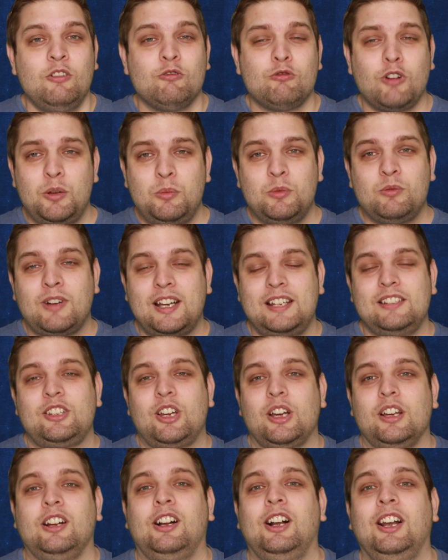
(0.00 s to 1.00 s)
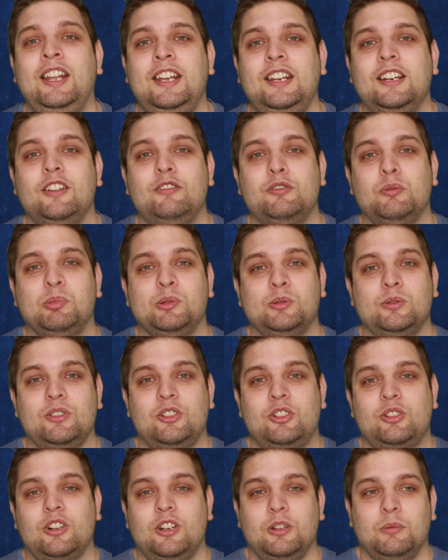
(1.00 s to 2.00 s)
Roman Reigns going clean over Braun
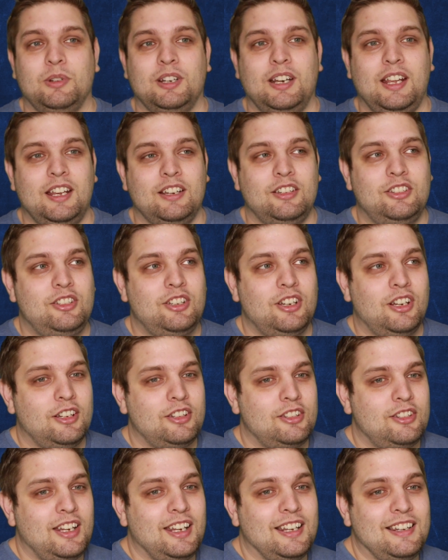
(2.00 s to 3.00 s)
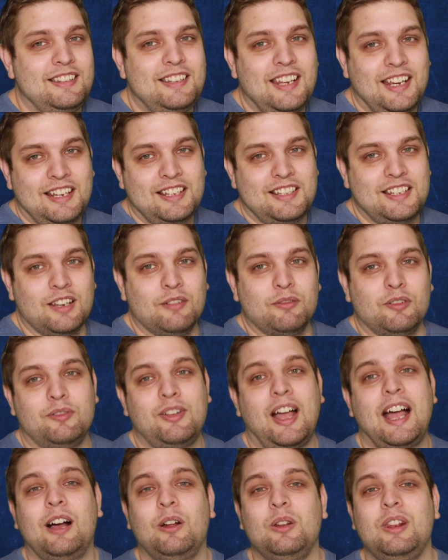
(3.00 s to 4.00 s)
Strowman is just indicative of
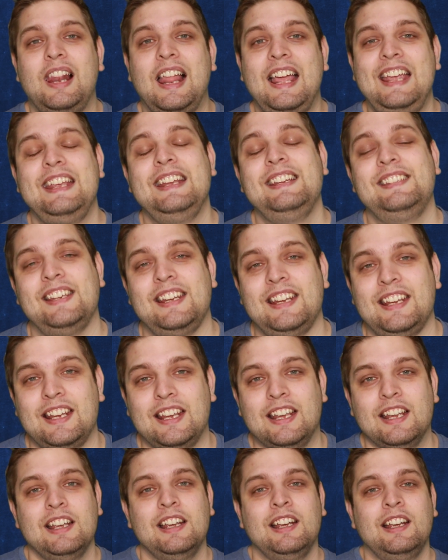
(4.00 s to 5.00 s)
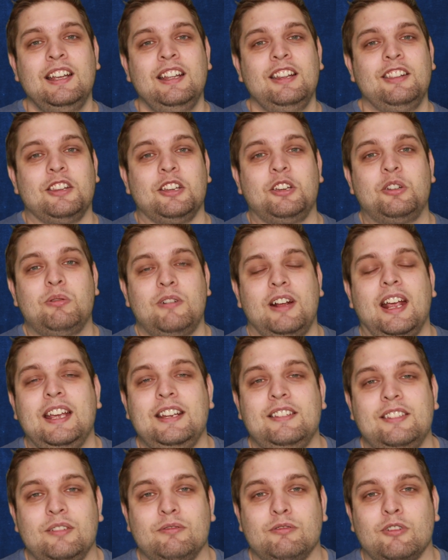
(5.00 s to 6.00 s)
how lazy the
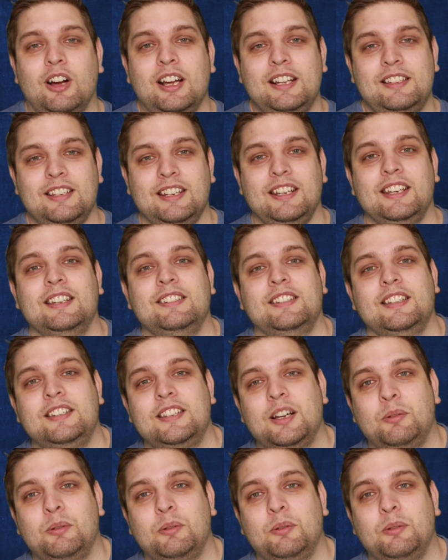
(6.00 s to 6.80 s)
creative writing is in